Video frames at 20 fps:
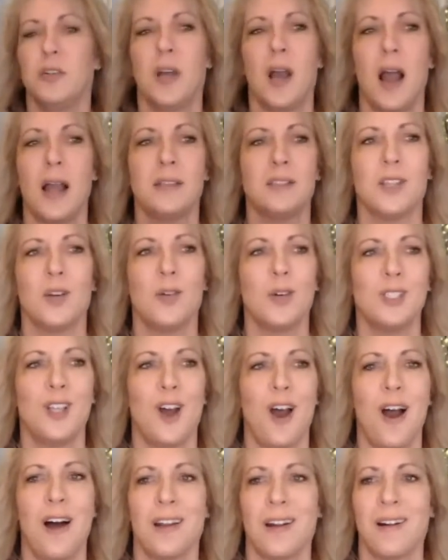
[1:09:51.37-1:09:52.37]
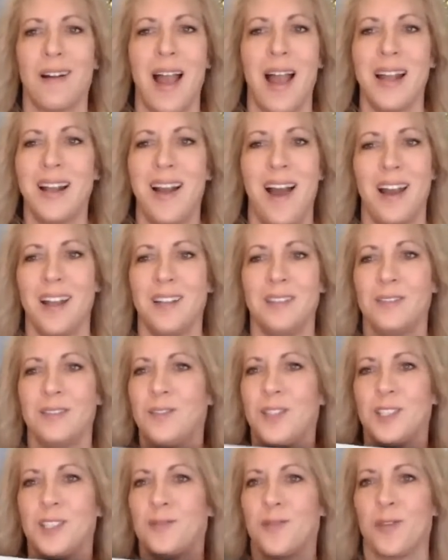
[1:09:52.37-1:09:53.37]
you guys. So a dollar. I got it
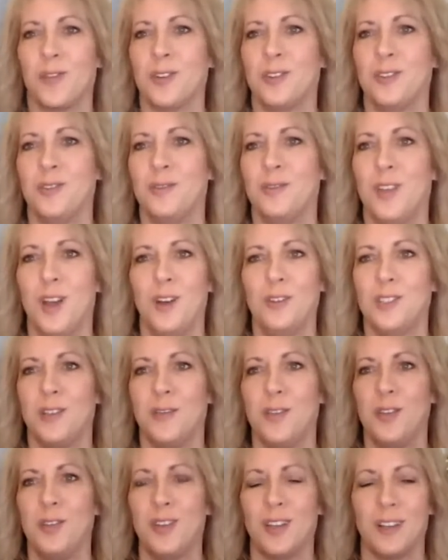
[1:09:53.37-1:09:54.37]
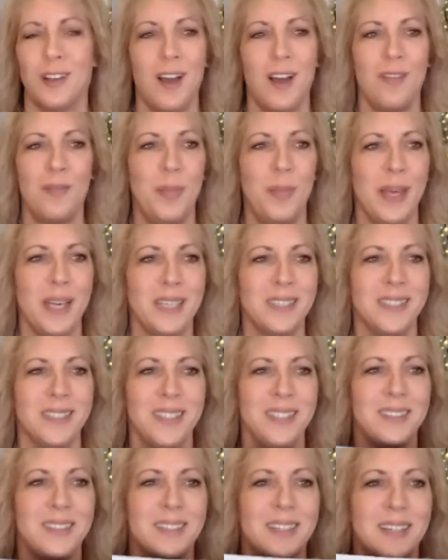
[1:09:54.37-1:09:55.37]
just for those of you that love
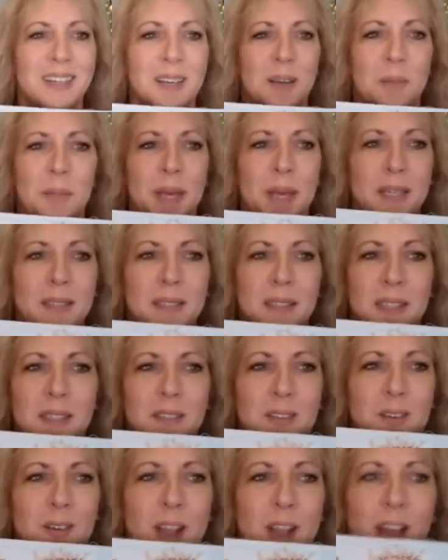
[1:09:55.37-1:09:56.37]
pixies, pixies or